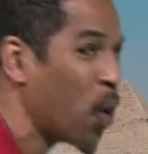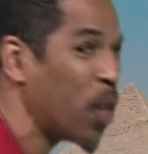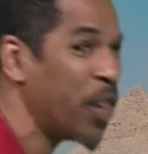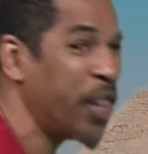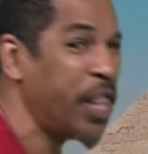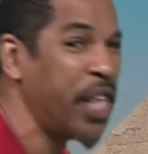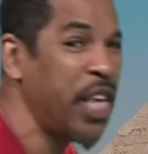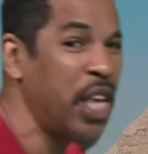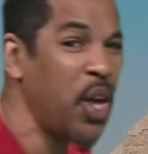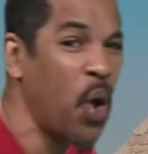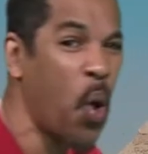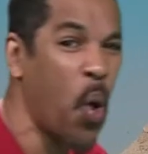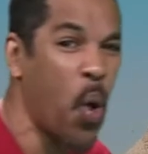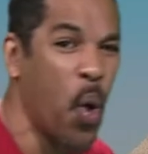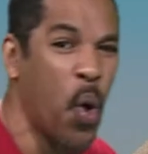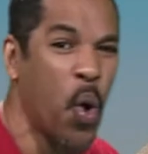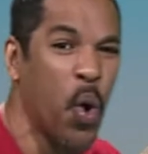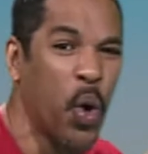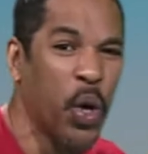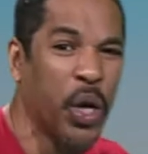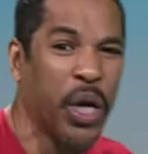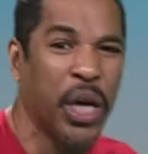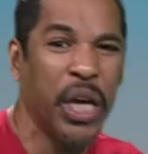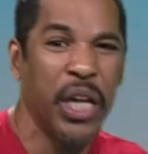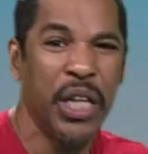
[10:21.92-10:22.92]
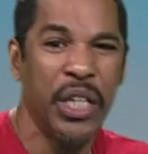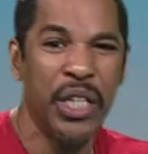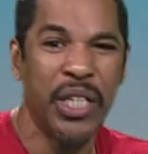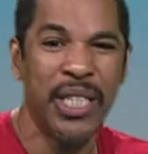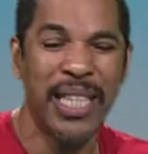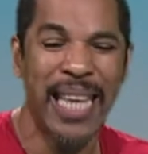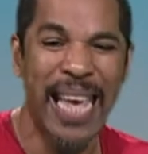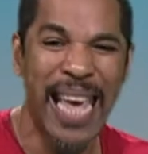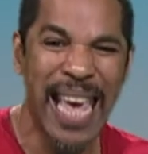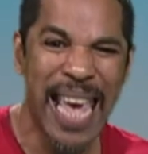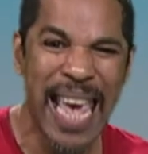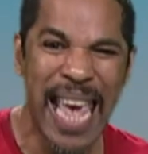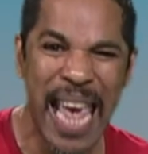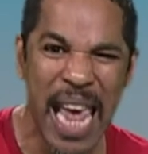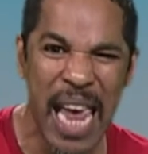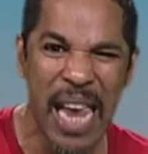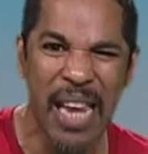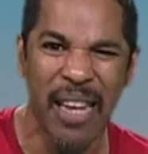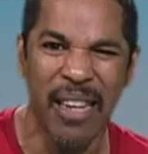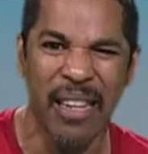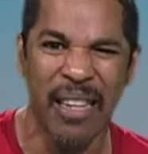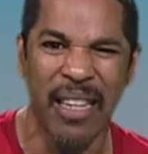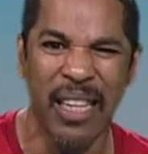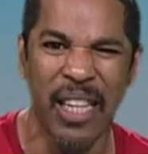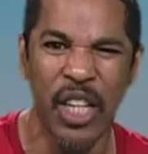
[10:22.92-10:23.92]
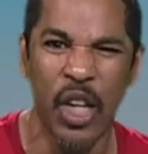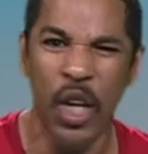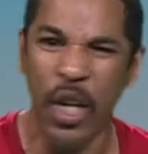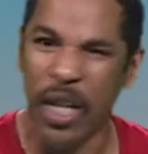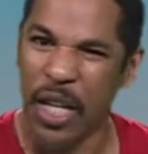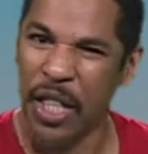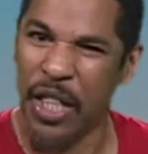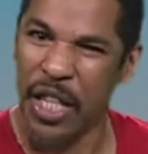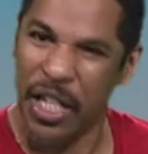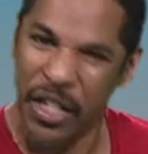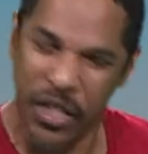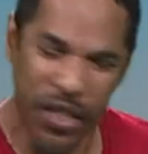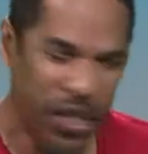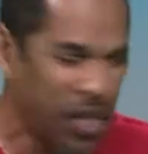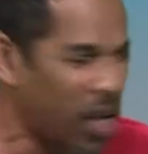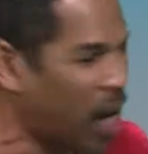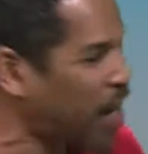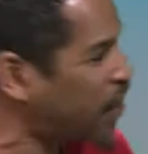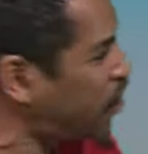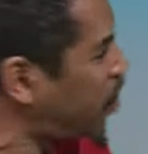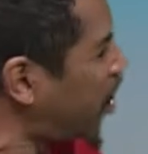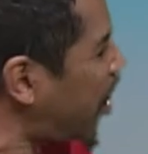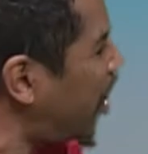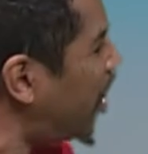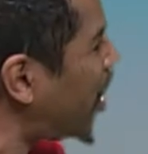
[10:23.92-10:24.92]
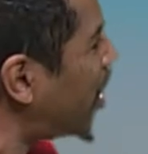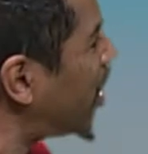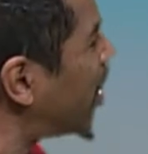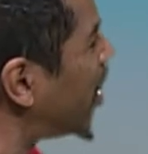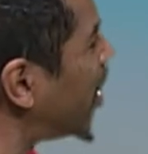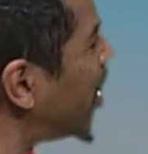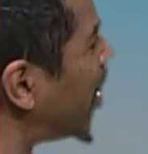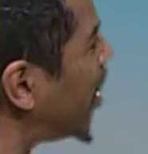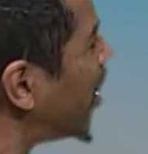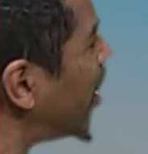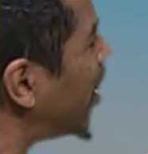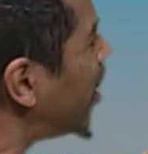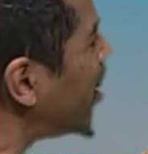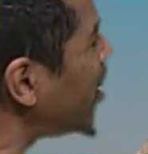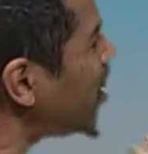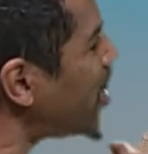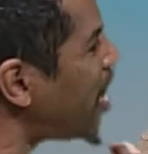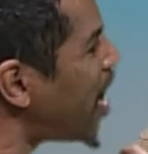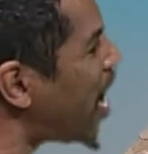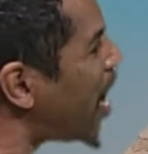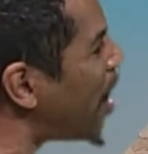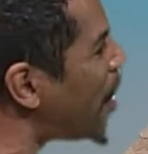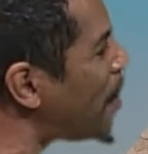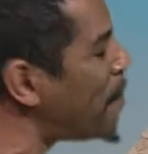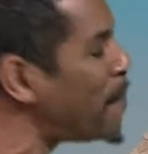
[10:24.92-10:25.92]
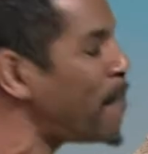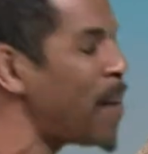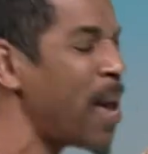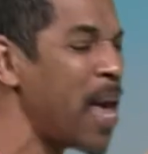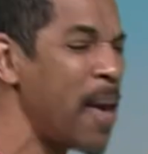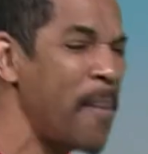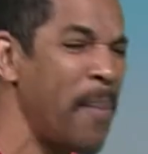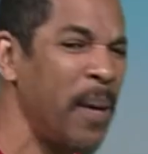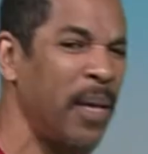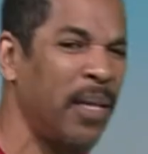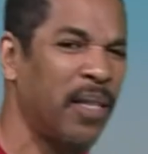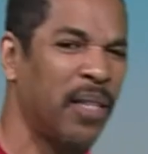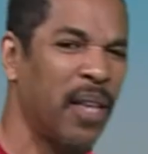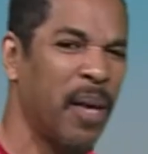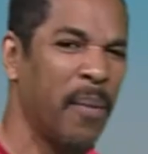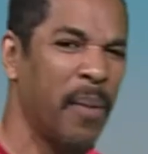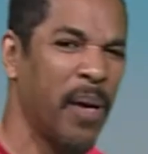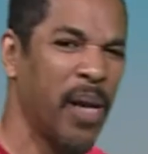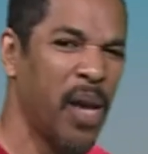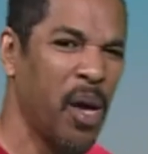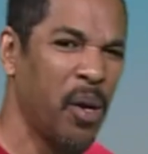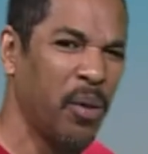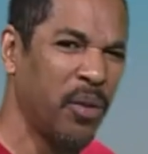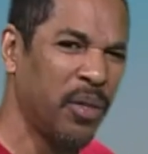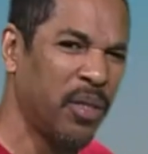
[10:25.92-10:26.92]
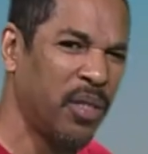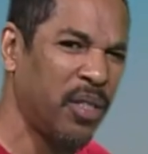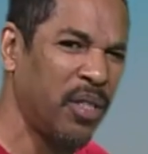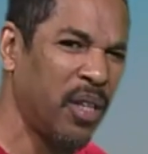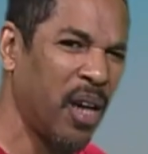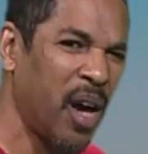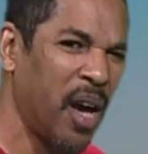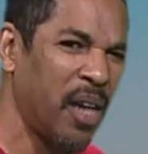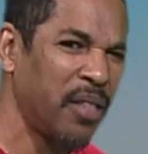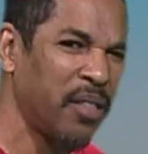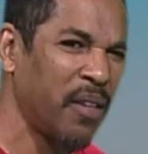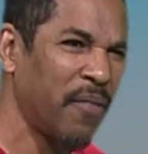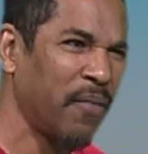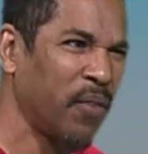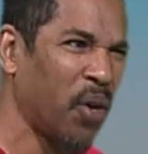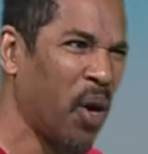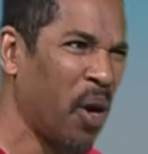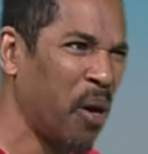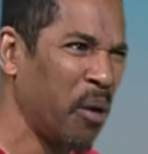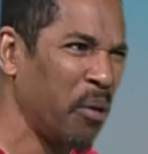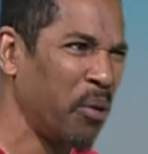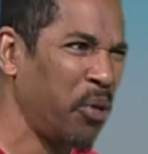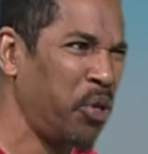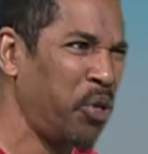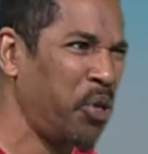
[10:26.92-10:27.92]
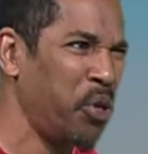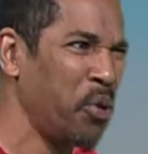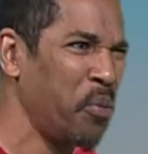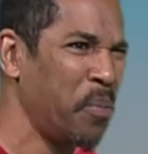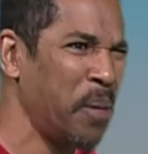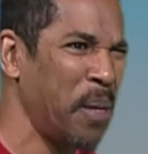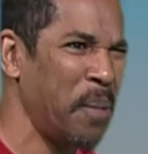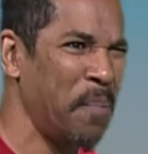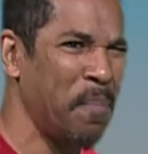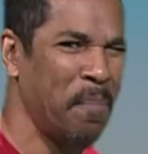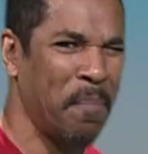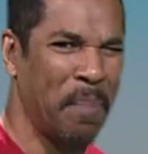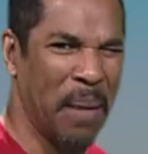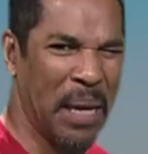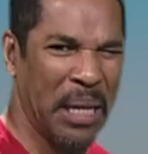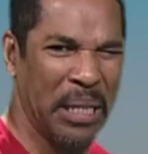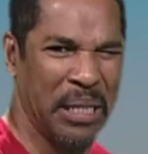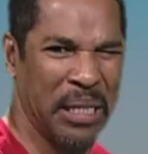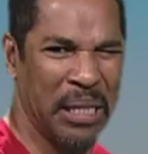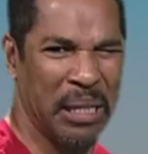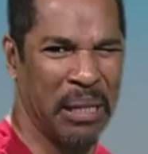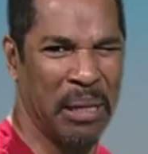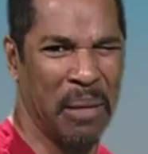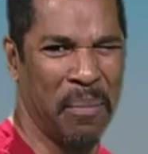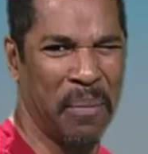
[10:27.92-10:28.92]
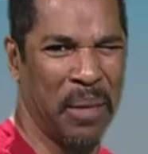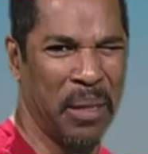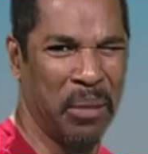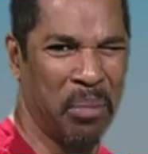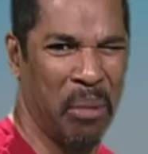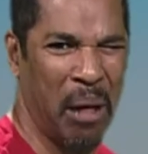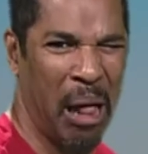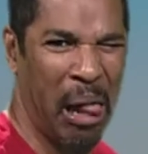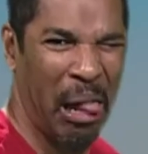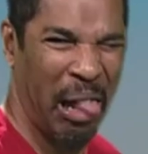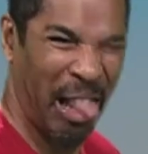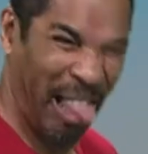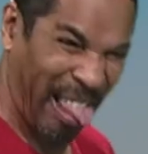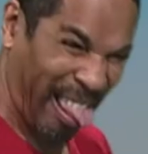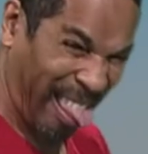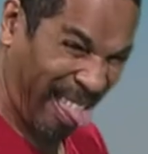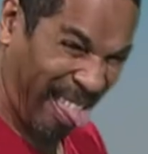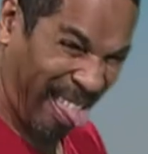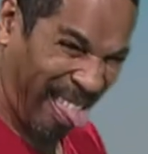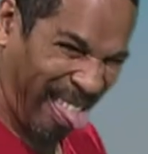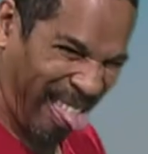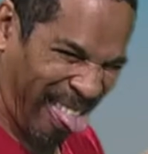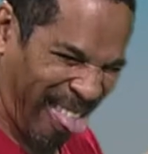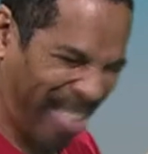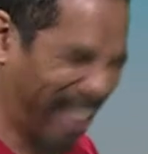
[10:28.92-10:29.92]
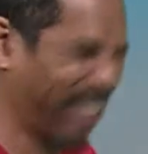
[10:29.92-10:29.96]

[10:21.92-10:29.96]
the organs in. Look at these jars here. Yeah, maybe some of those jars have got human bits in them as well. Oh.